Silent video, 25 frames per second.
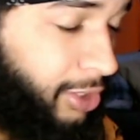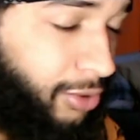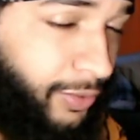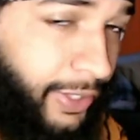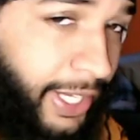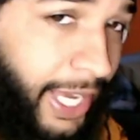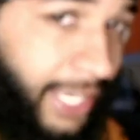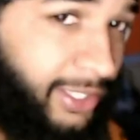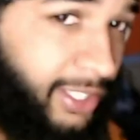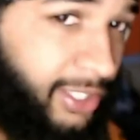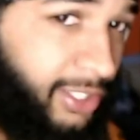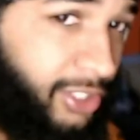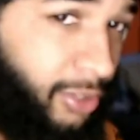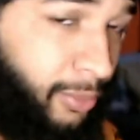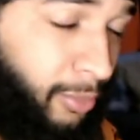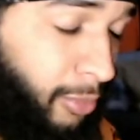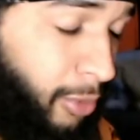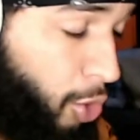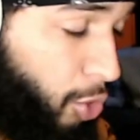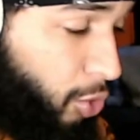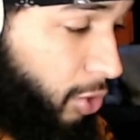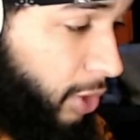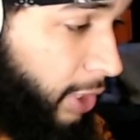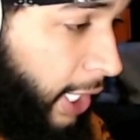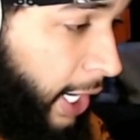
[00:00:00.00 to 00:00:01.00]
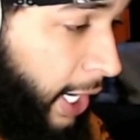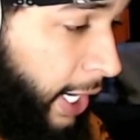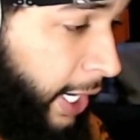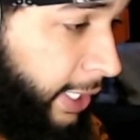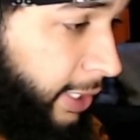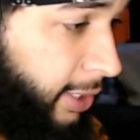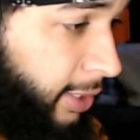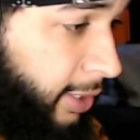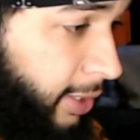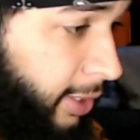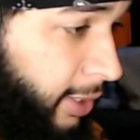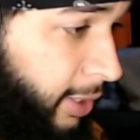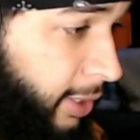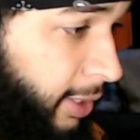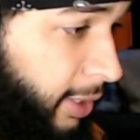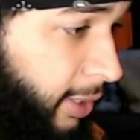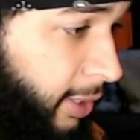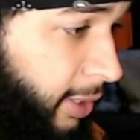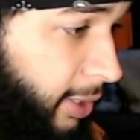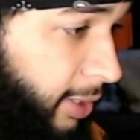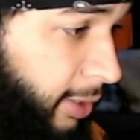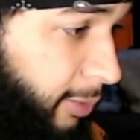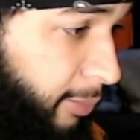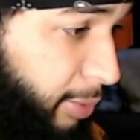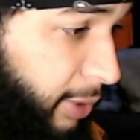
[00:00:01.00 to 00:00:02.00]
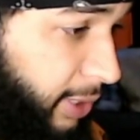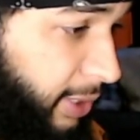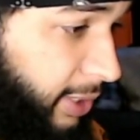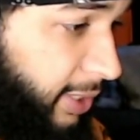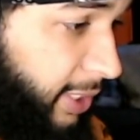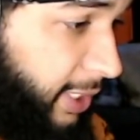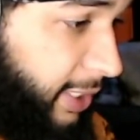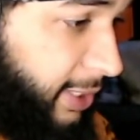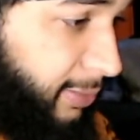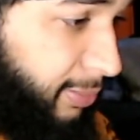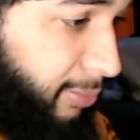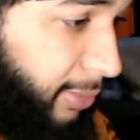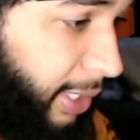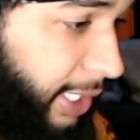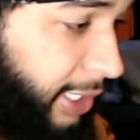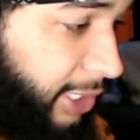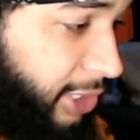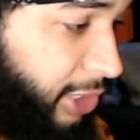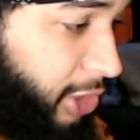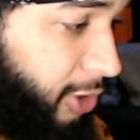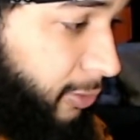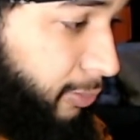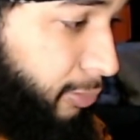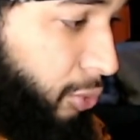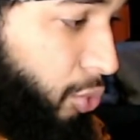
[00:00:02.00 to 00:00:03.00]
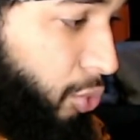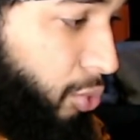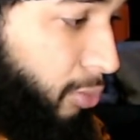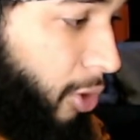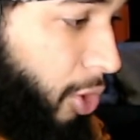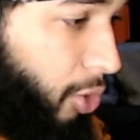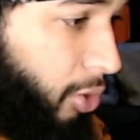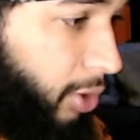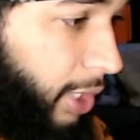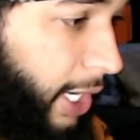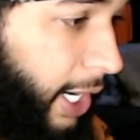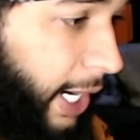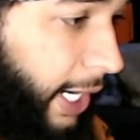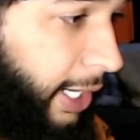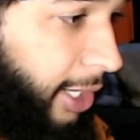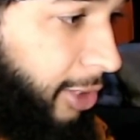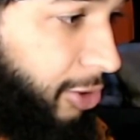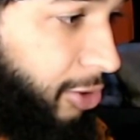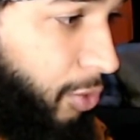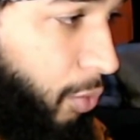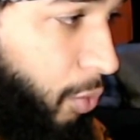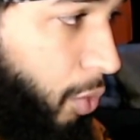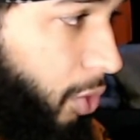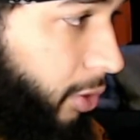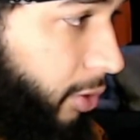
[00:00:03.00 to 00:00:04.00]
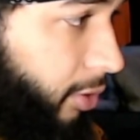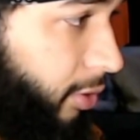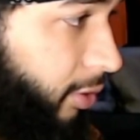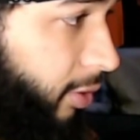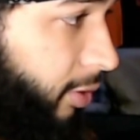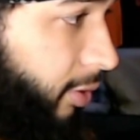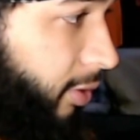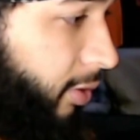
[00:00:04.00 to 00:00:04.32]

reacted to Mode 9, but this might have just blew Mode 9 out the water.